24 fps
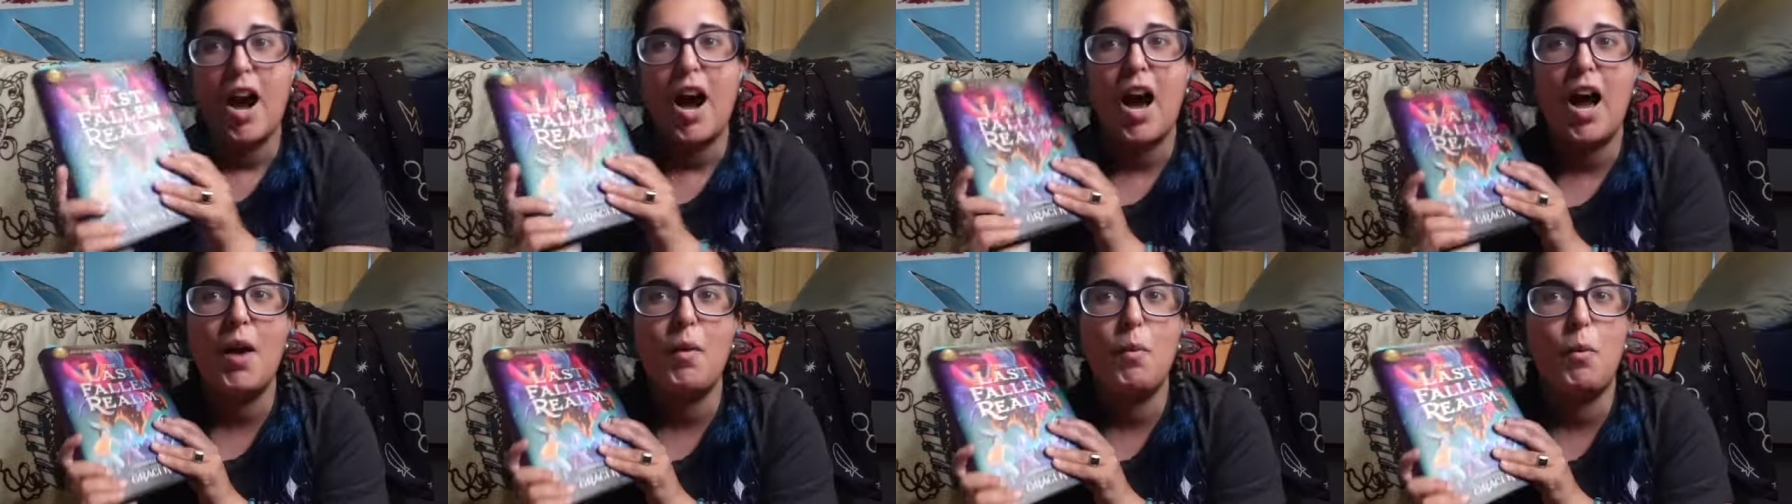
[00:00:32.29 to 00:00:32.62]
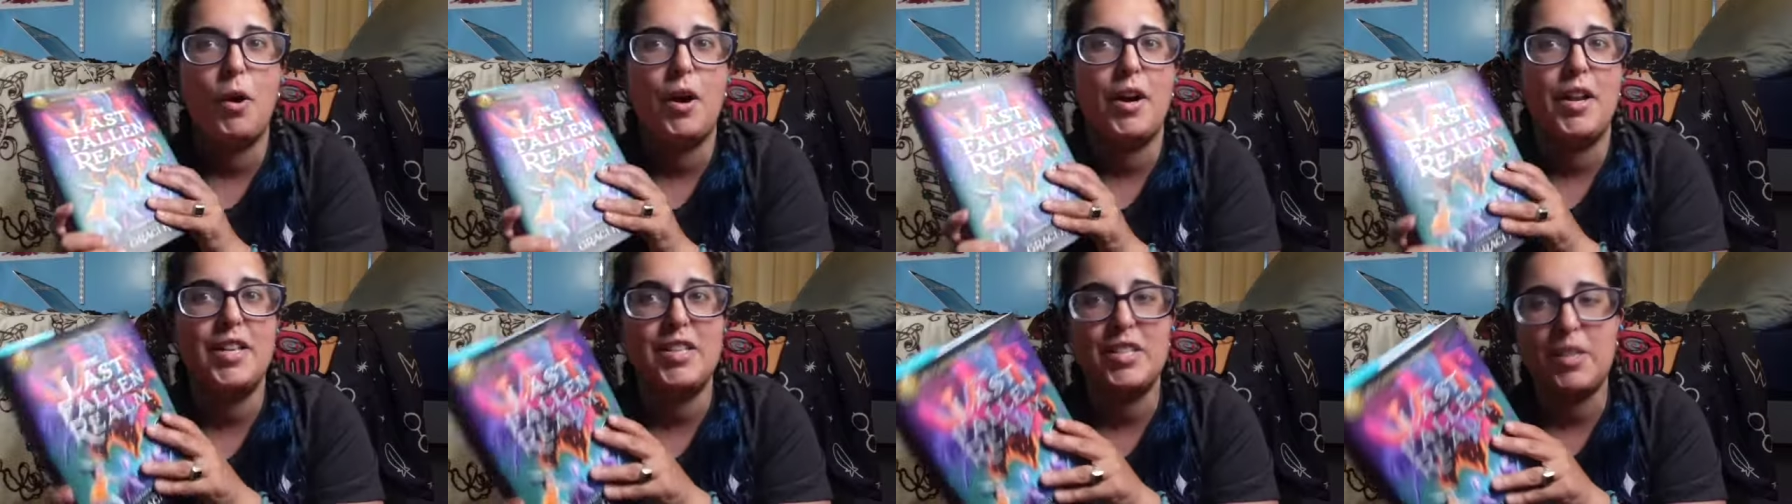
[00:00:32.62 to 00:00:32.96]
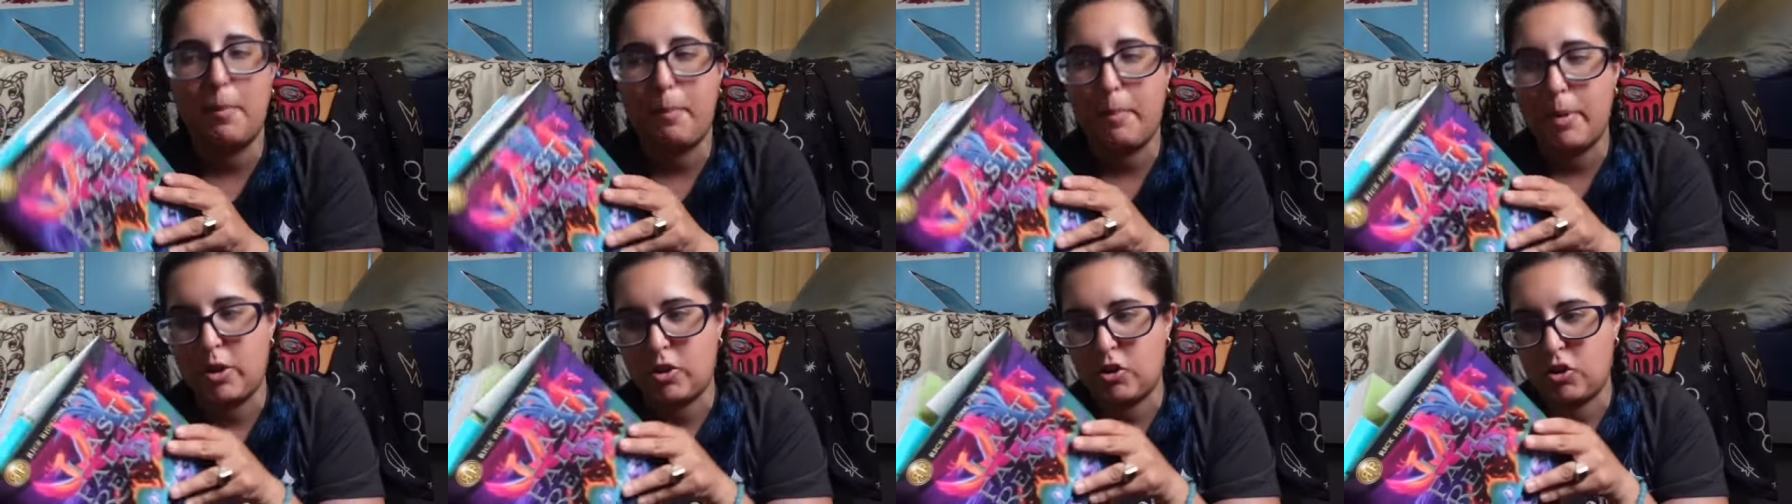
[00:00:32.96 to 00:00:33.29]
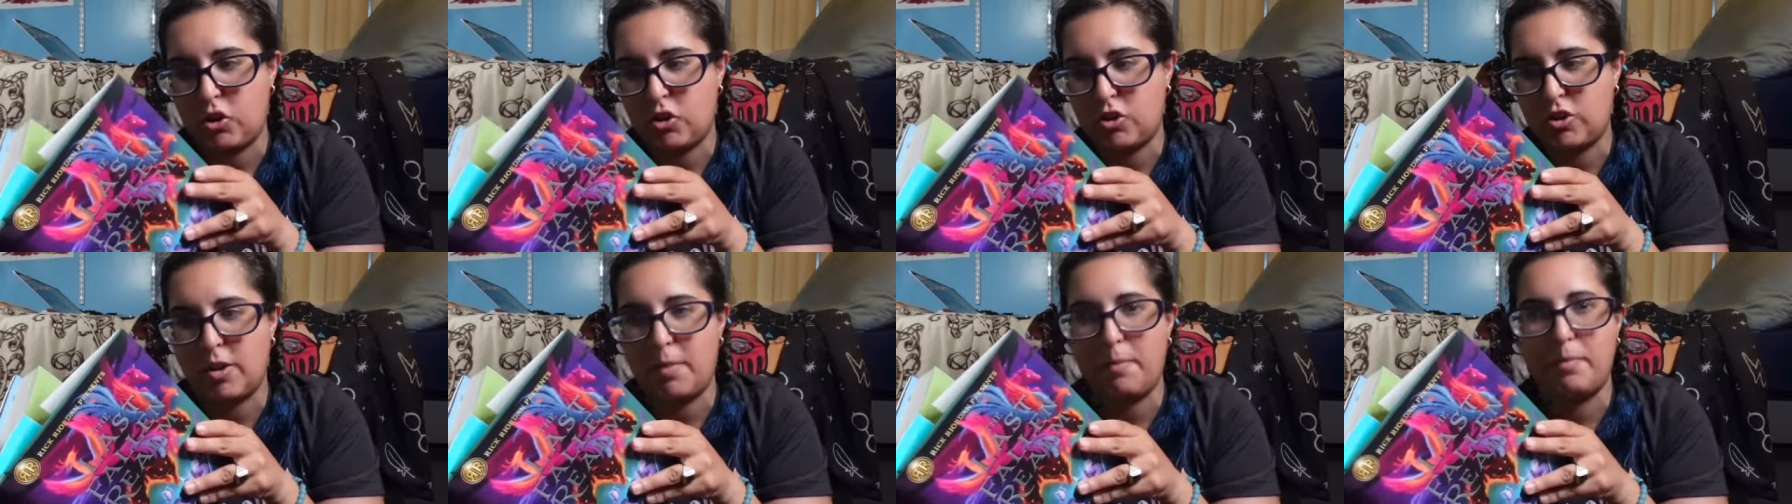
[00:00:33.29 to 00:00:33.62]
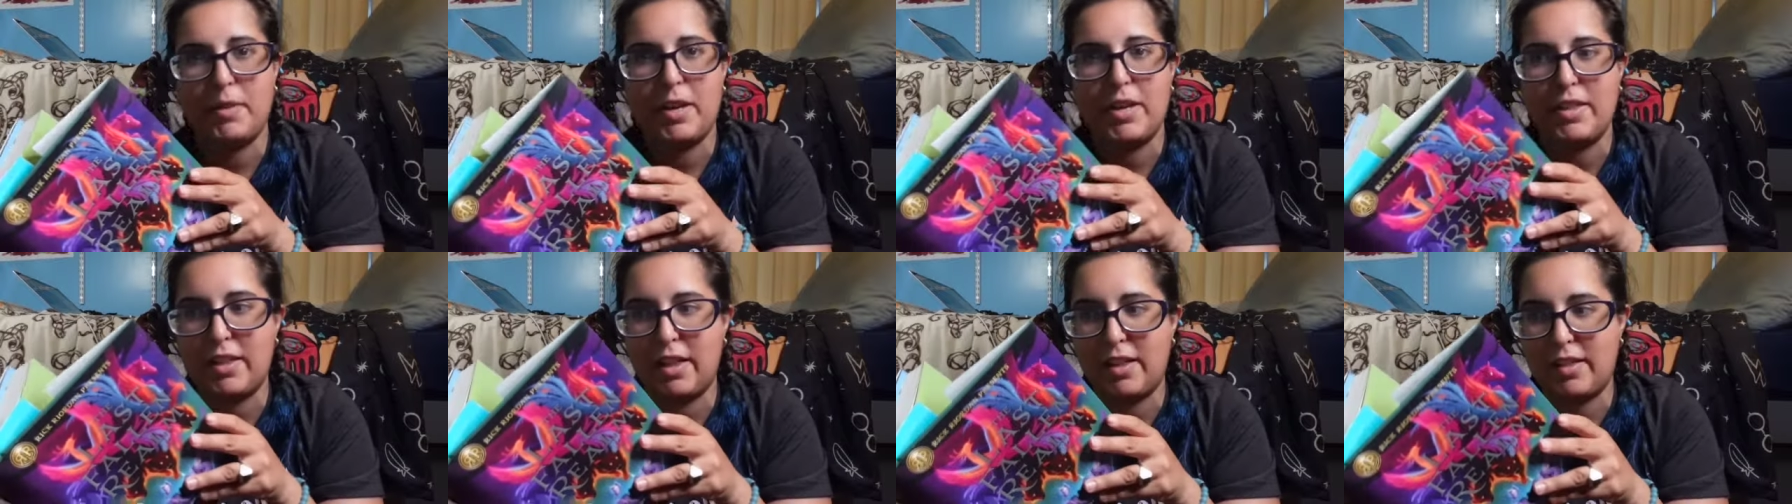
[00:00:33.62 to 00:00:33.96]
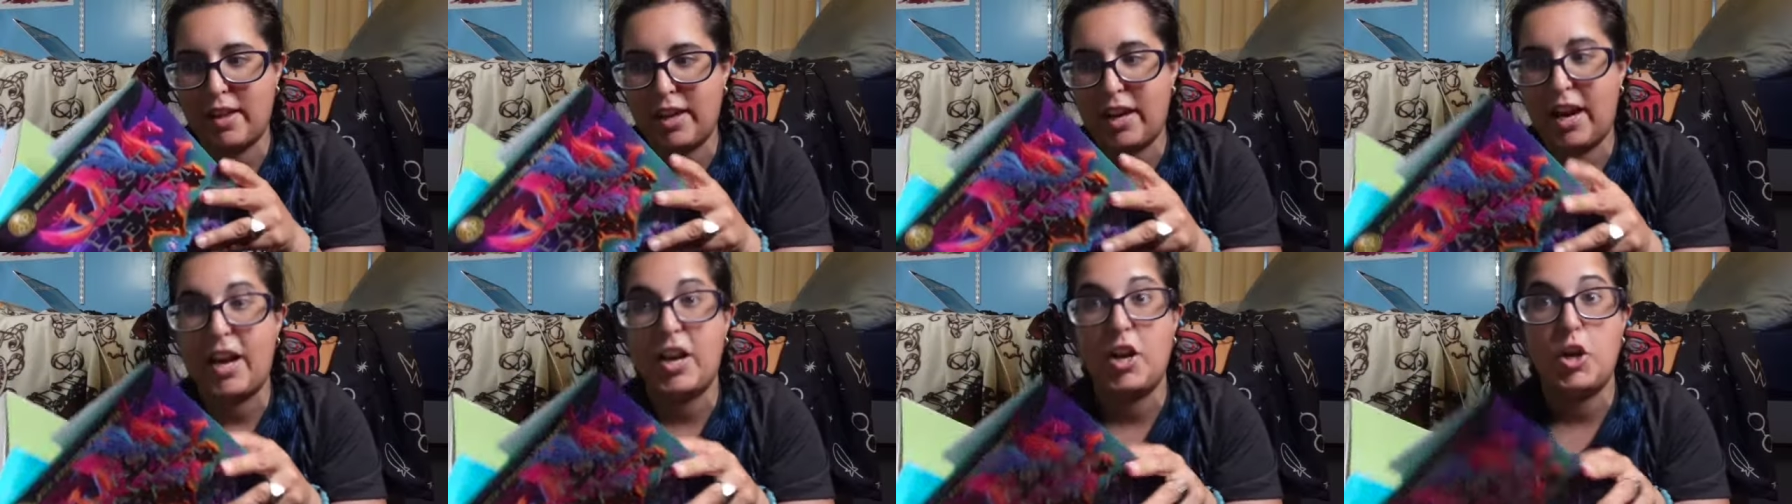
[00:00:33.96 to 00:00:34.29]
I wanted to picture something that
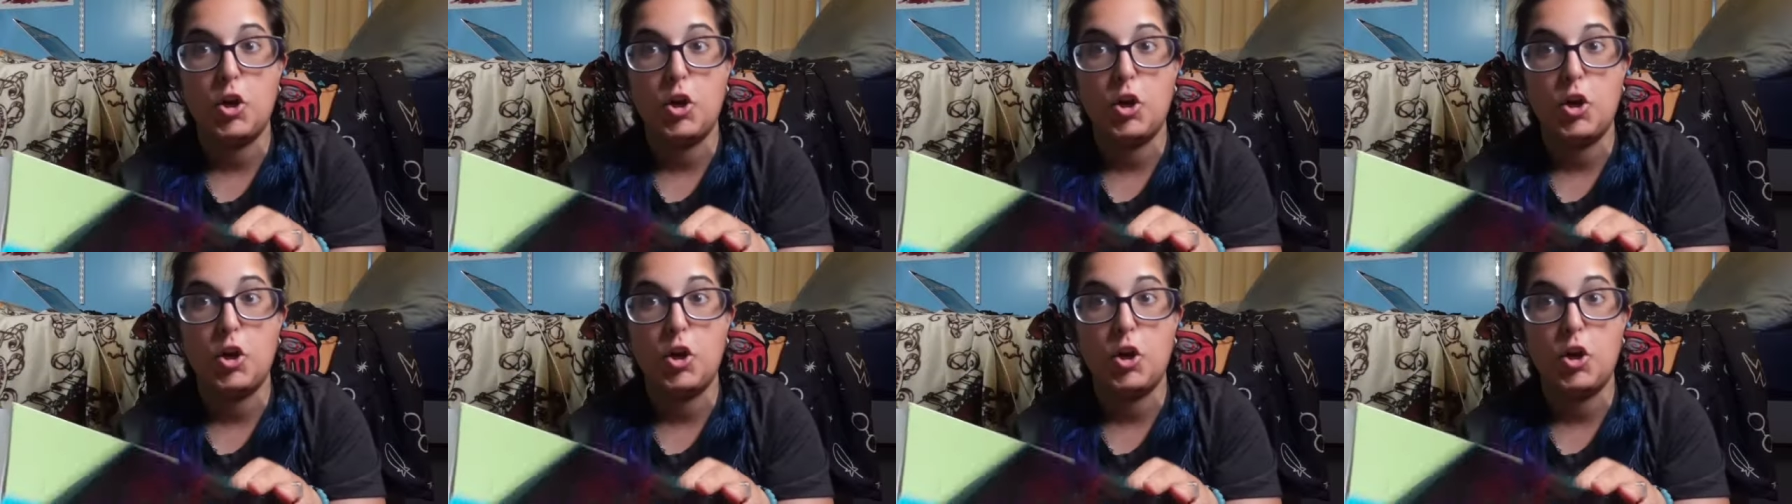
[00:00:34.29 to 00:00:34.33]
like I